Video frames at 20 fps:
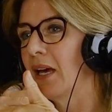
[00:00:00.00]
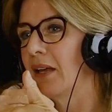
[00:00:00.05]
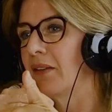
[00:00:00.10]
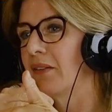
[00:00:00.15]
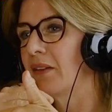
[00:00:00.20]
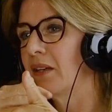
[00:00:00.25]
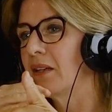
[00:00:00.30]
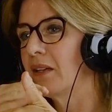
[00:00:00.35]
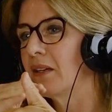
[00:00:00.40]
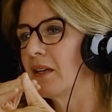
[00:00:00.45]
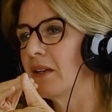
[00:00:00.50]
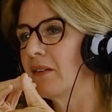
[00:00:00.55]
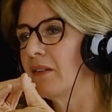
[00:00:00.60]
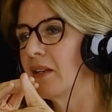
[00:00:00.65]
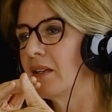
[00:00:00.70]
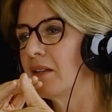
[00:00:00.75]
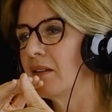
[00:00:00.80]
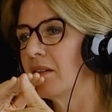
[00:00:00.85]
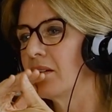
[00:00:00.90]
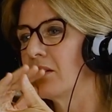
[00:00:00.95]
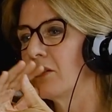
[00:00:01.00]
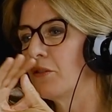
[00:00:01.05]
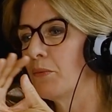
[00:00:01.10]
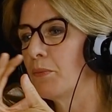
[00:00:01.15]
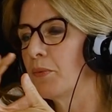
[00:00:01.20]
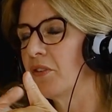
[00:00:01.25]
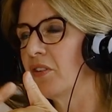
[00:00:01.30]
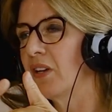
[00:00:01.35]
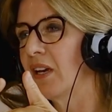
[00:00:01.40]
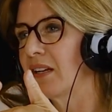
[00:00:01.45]
And then to
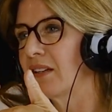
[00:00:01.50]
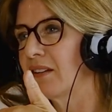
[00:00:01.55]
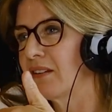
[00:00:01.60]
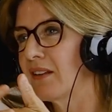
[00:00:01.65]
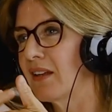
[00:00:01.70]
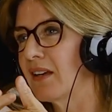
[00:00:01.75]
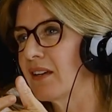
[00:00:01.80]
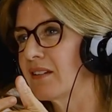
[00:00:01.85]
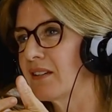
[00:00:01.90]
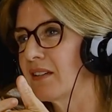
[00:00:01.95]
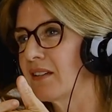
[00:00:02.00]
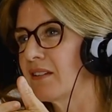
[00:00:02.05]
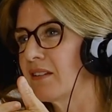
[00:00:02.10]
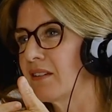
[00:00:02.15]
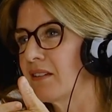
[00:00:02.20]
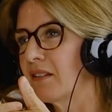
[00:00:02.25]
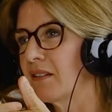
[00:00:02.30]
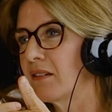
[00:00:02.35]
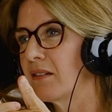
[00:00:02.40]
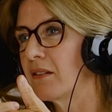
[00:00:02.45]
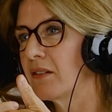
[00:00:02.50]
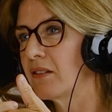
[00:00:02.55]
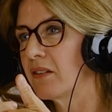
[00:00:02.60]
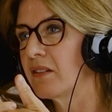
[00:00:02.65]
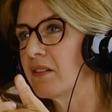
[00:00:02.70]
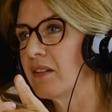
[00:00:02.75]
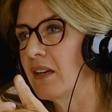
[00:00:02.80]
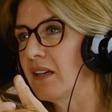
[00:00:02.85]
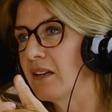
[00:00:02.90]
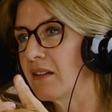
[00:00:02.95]
protect that and
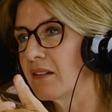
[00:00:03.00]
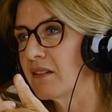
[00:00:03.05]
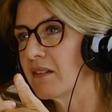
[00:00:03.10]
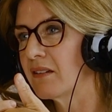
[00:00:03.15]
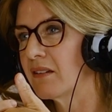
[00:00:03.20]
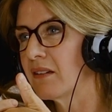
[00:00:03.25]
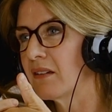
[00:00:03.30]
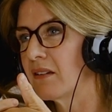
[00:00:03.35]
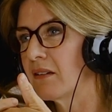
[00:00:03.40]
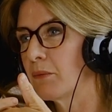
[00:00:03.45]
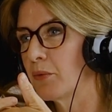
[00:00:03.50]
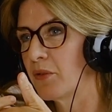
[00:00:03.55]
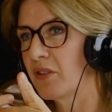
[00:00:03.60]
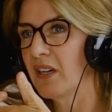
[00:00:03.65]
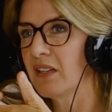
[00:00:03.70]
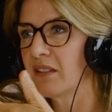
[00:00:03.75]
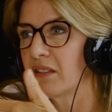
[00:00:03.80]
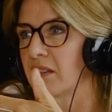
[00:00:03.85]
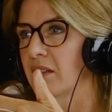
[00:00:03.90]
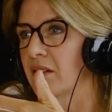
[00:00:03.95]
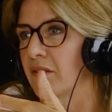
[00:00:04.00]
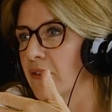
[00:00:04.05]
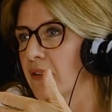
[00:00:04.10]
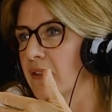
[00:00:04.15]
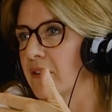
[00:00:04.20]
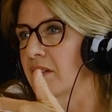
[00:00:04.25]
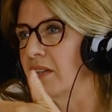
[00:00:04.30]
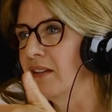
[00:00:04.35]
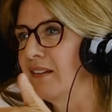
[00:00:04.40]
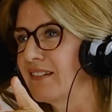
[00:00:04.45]
sustain it, protect it in the
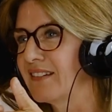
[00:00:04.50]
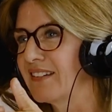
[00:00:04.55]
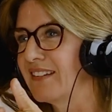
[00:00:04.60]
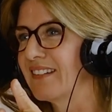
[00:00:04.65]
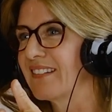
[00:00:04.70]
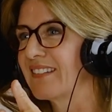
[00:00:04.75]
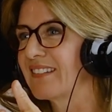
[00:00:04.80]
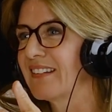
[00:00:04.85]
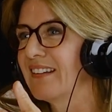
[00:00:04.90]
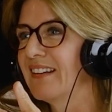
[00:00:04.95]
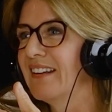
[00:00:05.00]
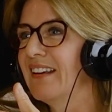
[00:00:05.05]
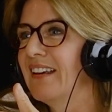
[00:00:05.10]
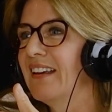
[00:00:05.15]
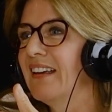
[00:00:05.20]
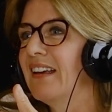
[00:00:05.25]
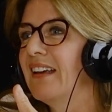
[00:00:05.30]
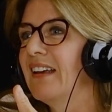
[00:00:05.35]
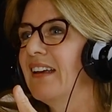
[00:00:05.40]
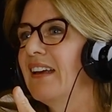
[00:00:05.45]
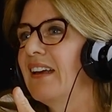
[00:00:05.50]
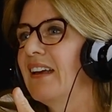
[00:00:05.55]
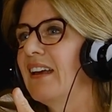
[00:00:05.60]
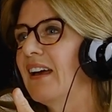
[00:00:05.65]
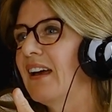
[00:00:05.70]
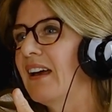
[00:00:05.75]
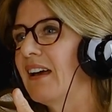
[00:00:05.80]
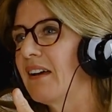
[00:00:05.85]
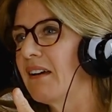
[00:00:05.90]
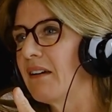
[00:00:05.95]
first instance,
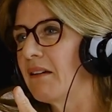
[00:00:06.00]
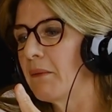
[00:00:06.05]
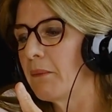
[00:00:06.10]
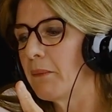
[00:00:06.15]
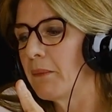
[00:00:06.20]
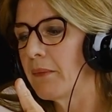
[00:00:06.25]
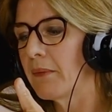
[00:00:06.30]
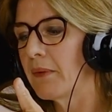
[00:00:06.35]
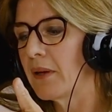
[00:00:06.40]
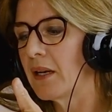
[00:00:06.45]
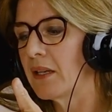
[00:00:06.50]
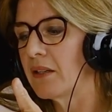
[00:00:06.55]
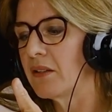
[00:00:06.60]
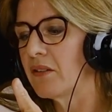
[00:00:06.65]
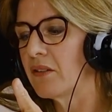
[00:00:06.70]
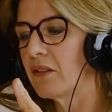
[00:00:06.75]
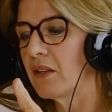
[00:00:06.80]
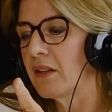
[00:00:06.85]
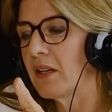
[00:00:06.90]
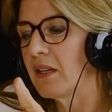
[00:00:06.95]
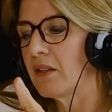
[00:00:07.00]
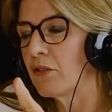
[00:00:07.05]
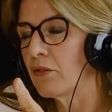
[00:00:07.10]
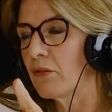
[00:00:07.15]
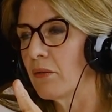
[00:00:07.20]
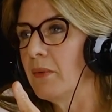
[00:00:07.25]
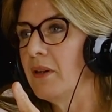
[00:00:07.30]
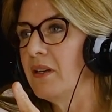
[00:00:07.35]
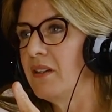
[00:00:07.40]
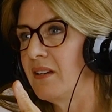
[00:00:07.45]
and then to
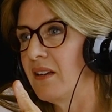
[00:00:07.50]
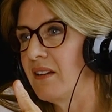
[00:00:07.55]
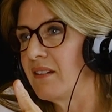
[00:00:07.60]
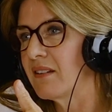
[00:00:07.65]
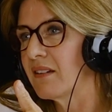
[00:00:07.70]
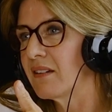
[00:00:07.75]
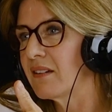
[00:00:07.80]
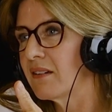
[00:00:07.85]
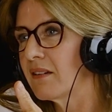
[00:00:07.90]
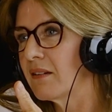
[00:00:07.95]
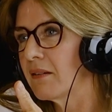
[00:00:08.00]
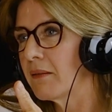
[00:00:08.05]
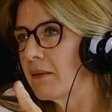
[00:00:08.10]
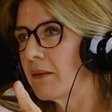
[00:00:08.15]
remediate it.